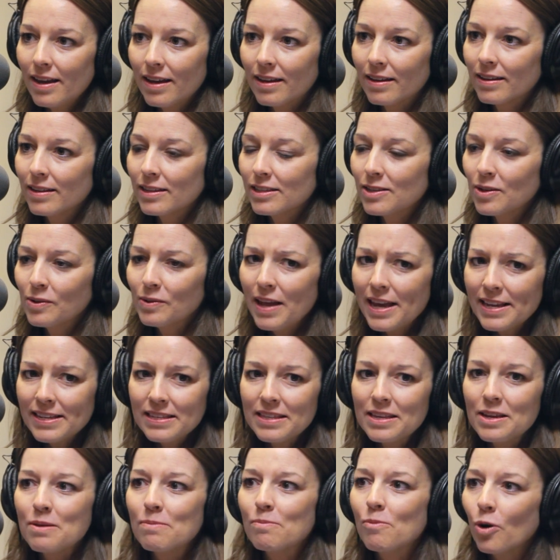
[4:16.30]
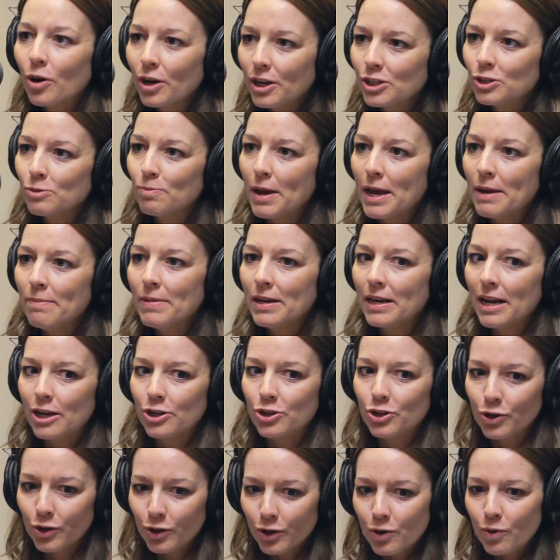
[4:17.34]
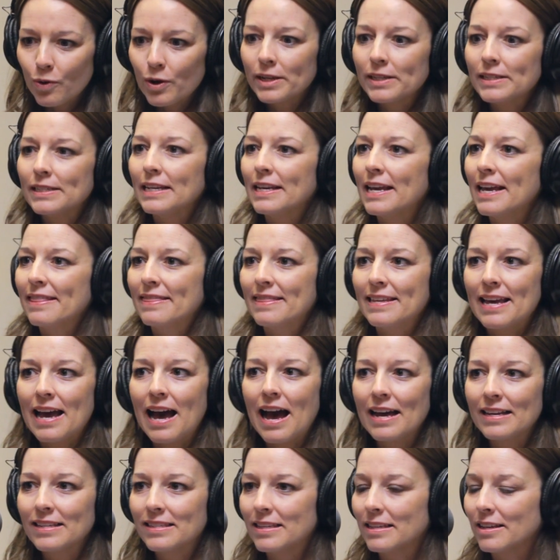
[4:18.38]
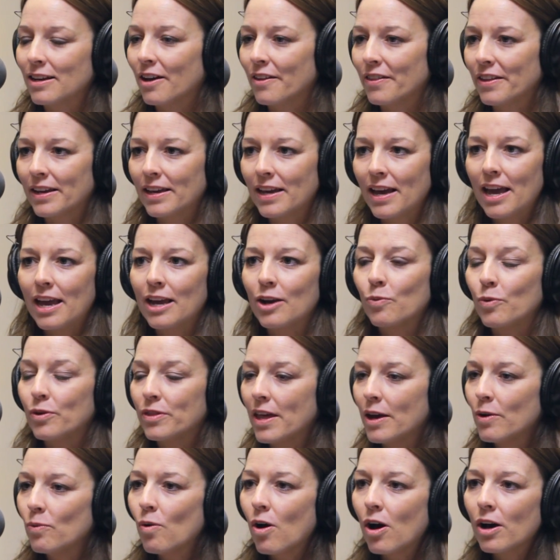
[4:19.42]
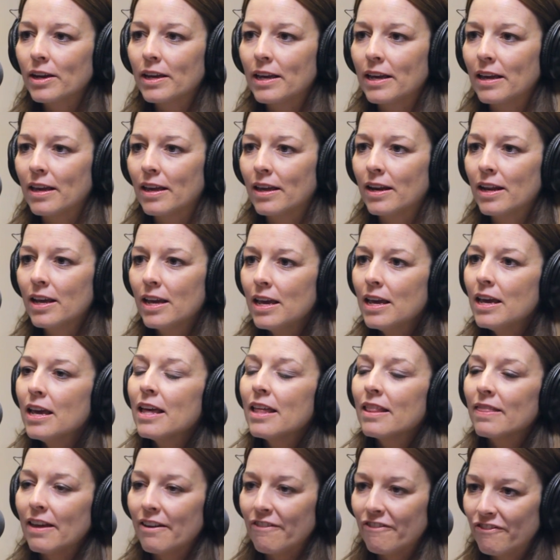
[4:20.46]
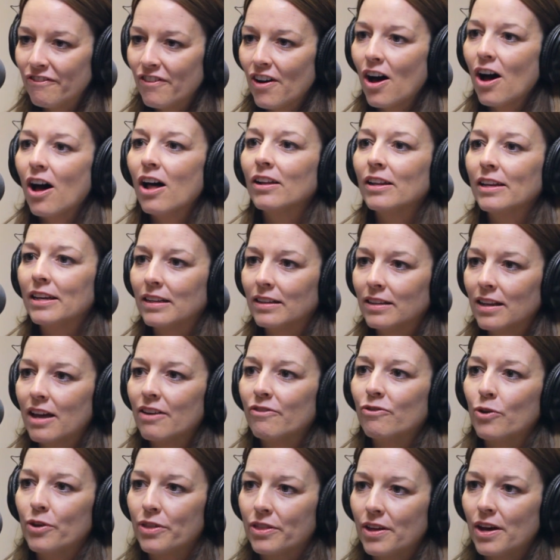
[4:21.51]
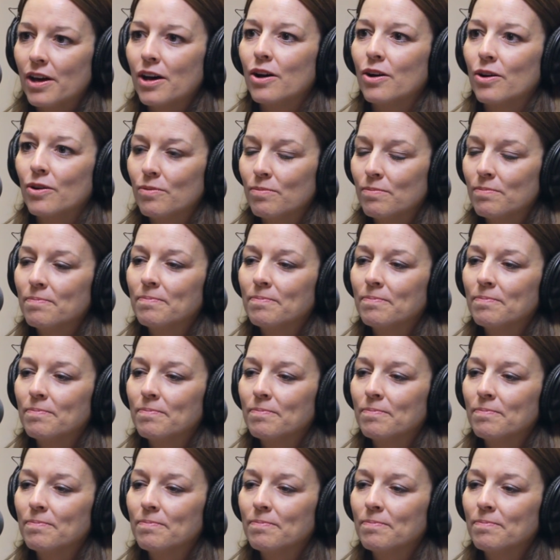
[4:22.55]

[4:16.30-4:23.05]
Yeah. So less than a mortgage payment, and you're going to get the icing on the cake. When they walk in, they fall in love with the home.